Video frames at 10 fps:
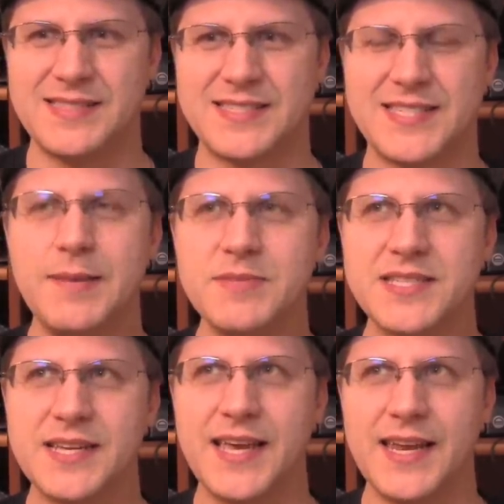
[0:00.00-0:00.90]
seems
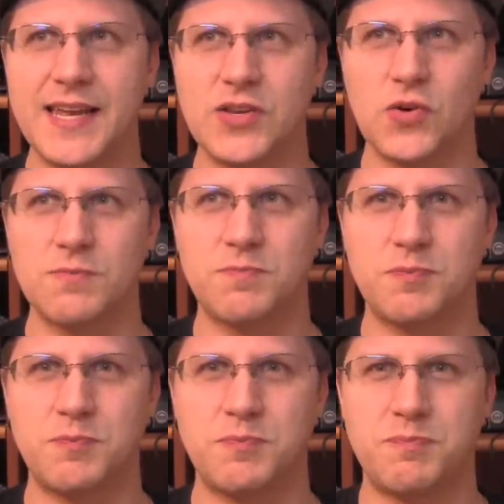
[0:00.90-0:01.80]
to get ignored
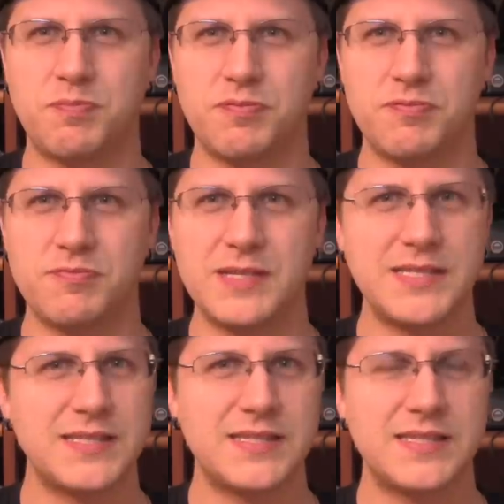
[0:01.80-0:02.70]

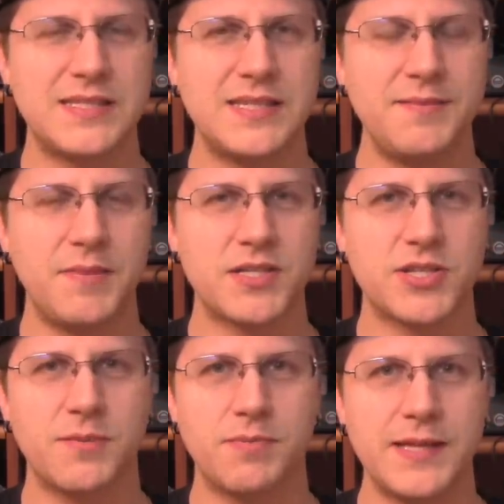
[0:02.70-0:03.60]
pretty much
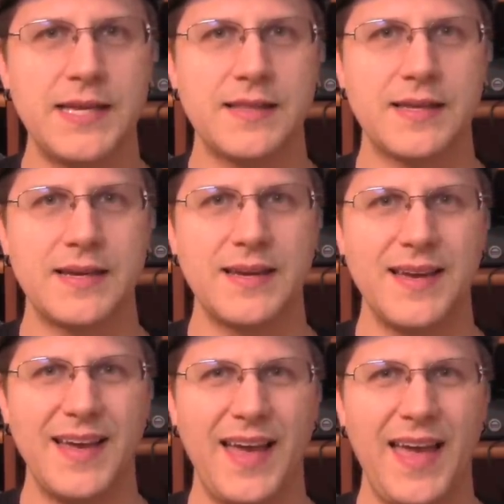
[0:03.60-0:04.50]
completely.
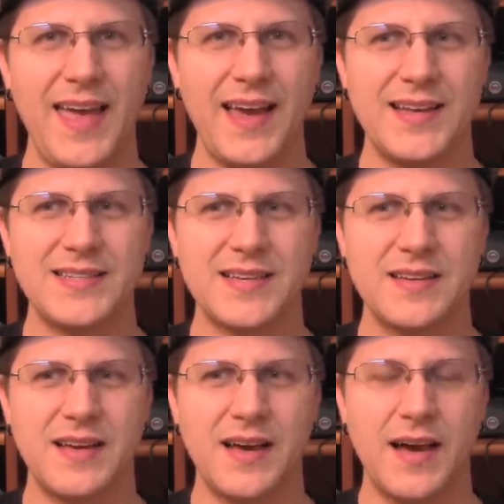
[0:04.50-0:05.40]
And
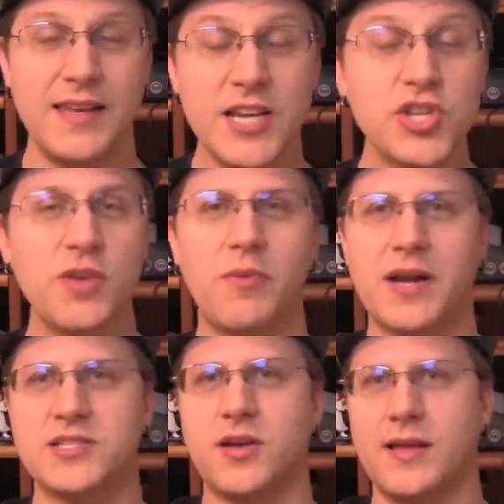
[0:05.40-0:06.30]
initially when
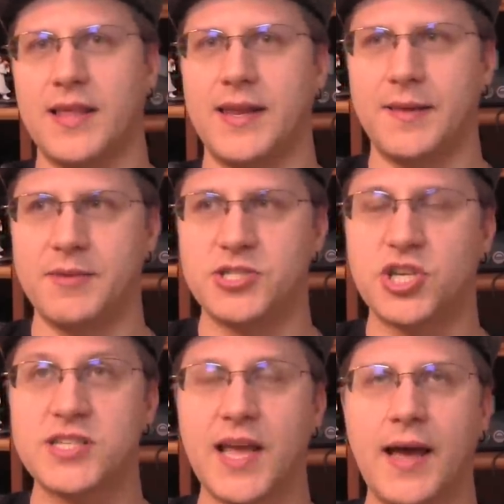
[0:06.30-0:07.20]
I saw that image,
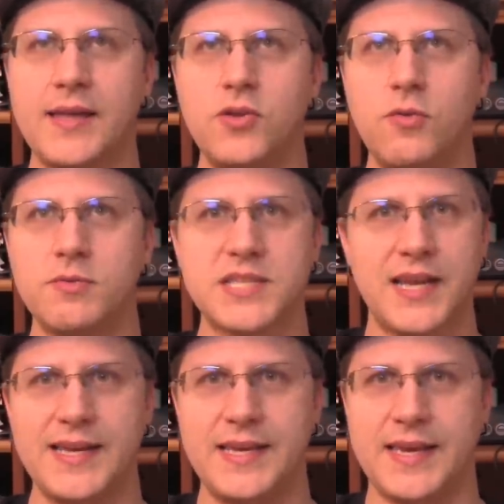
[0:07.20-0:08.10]
because I knew it was a
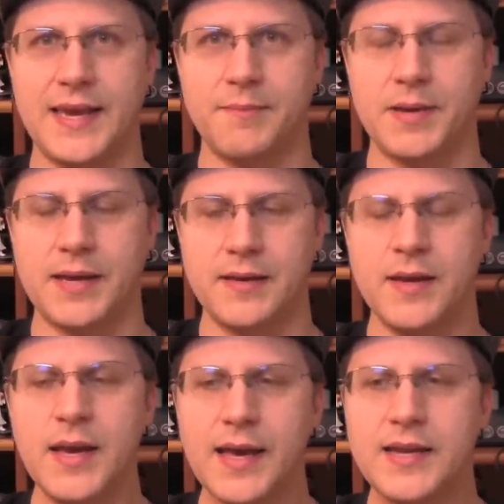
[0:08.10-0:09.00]
Nike campaign,
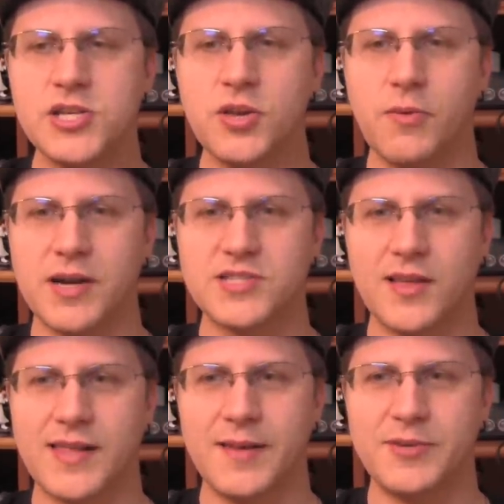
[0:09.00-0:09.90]
initially when I
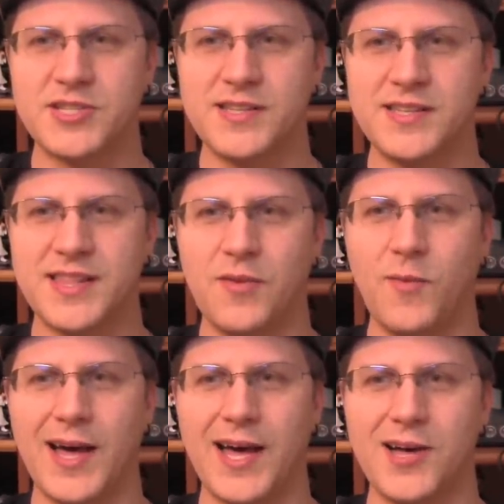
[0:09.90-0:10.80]
saw that image, I did think,
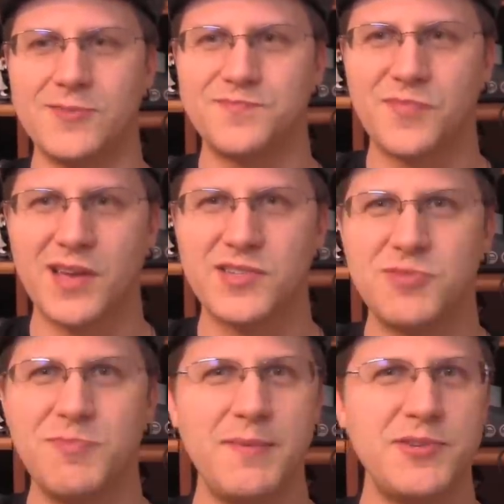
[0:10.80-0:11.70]
well,
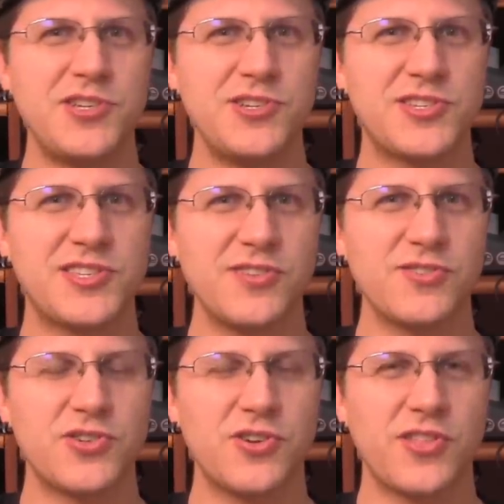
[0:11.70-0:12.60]
maybe she still
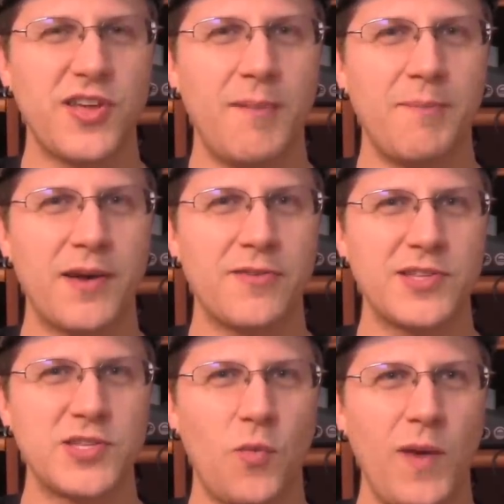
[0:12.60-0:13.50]
should have thought better
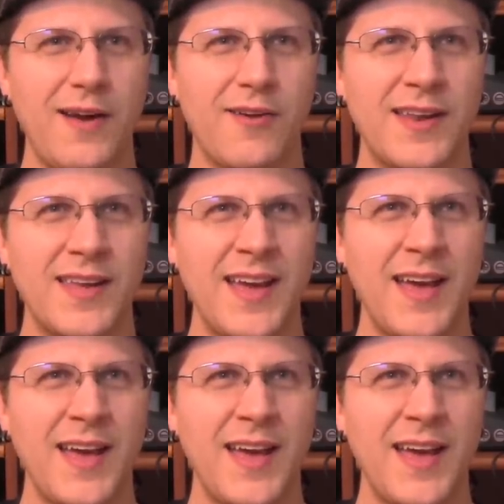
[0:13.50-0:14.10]
than to wear it.